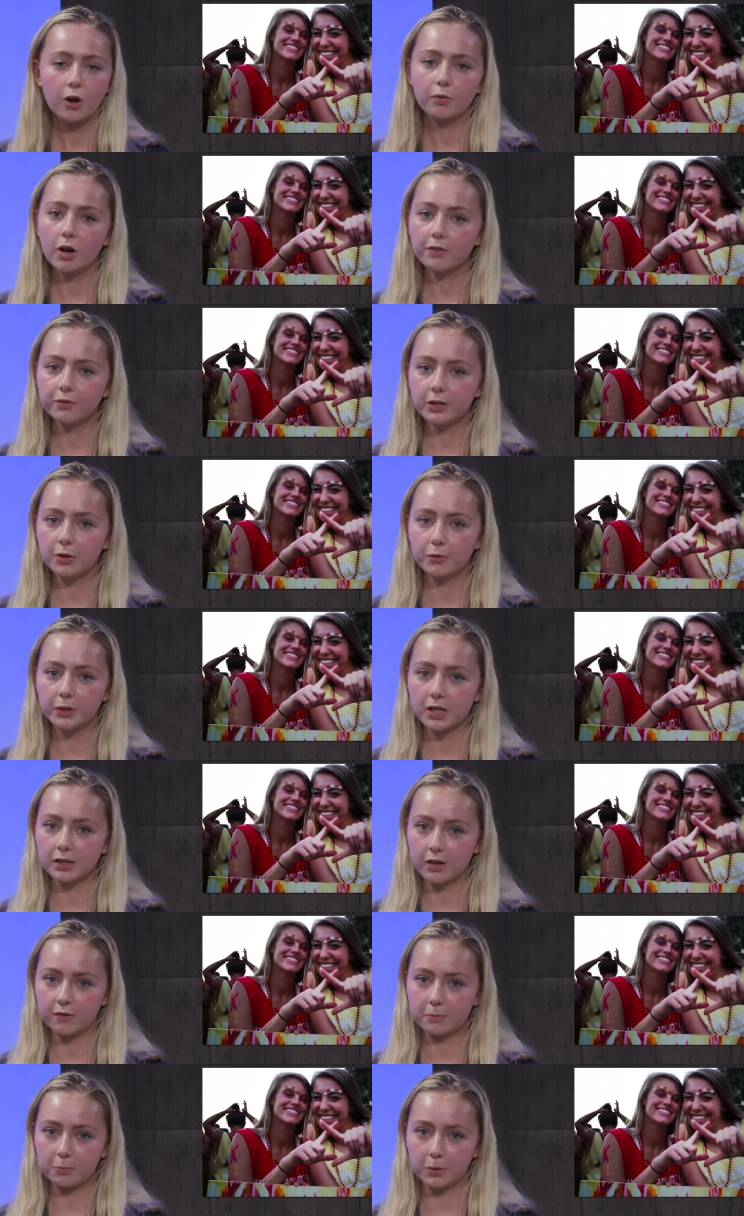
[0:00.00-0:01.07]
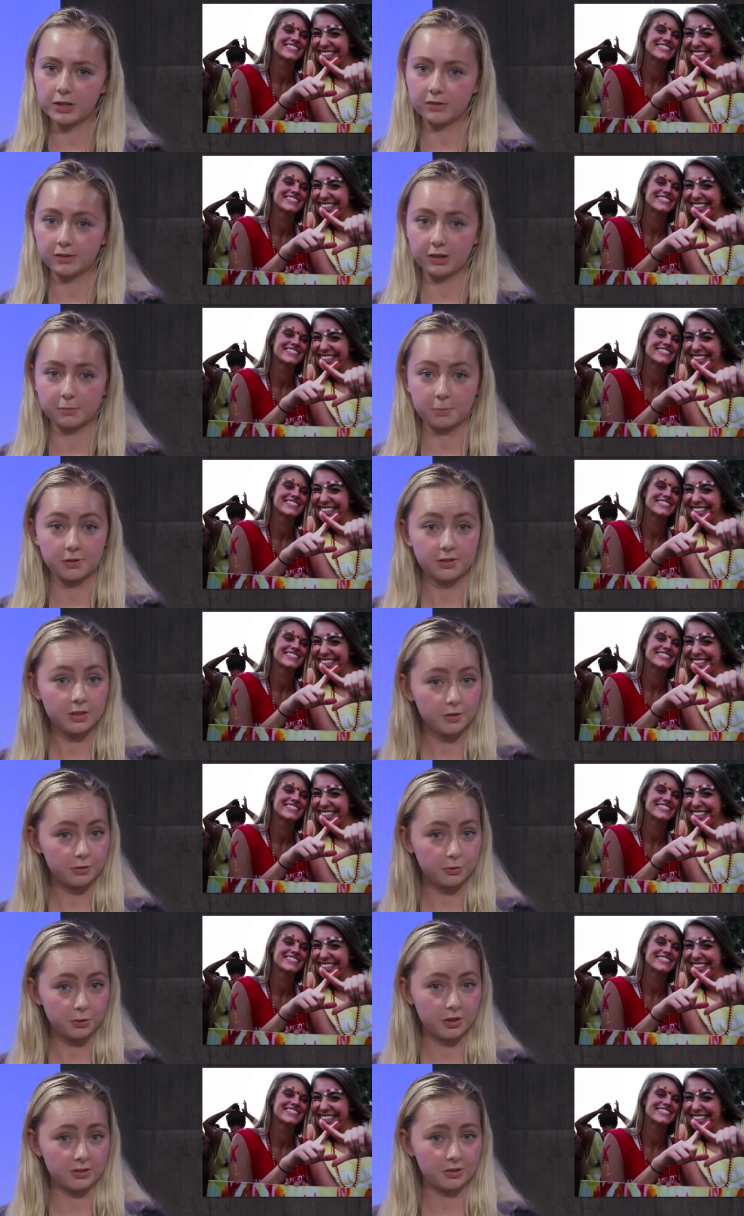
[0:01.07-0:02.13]
Speaker 1: Roughly only 11.6% of
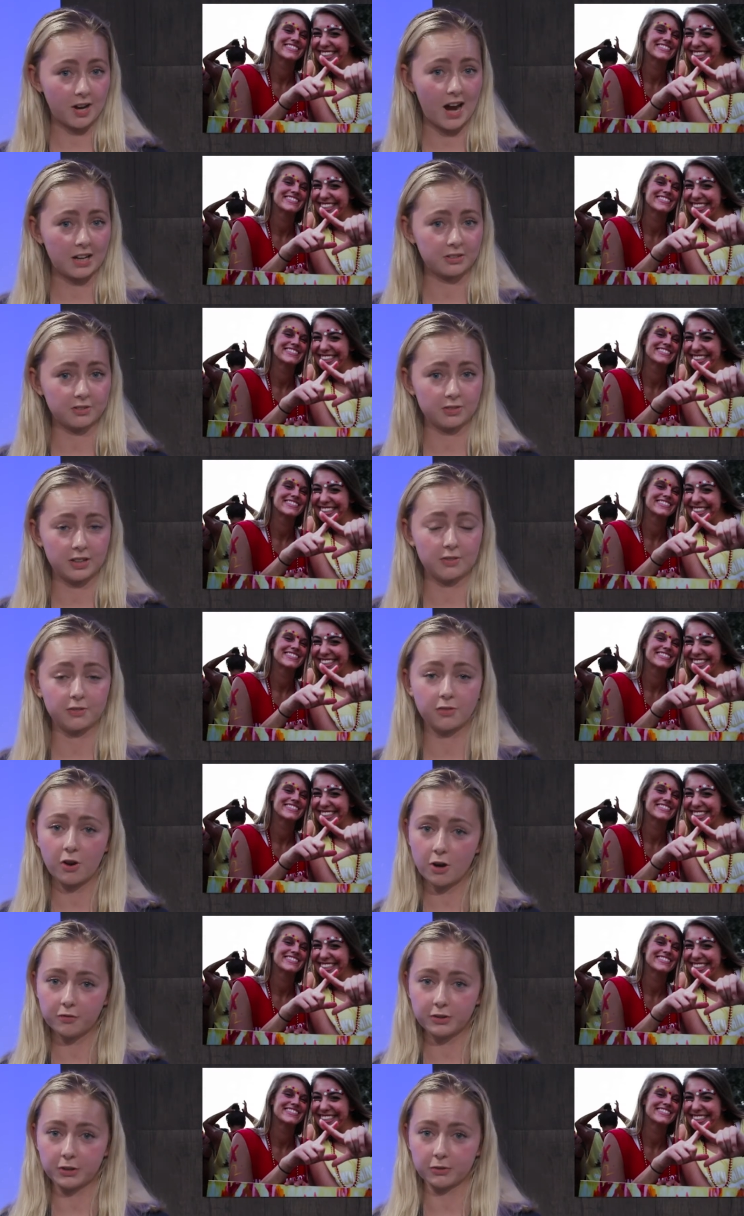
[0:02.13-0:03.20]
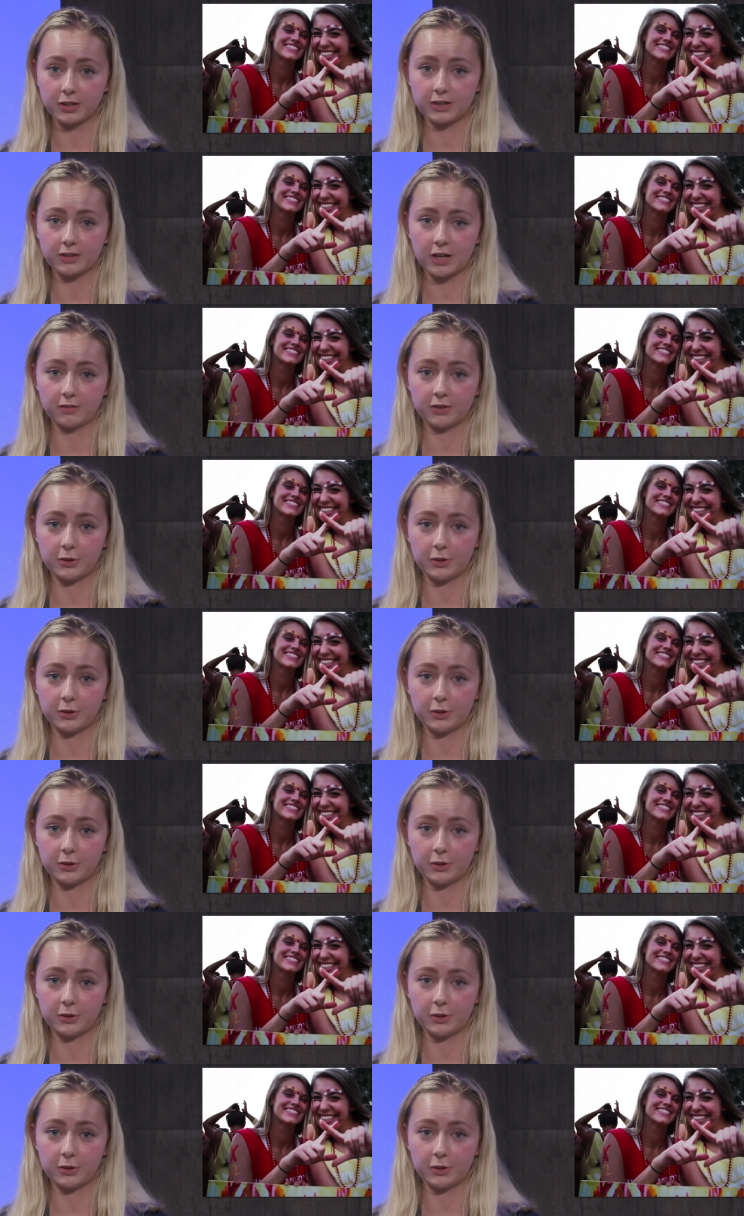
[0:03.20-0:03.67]
students are actively involved in Greek life at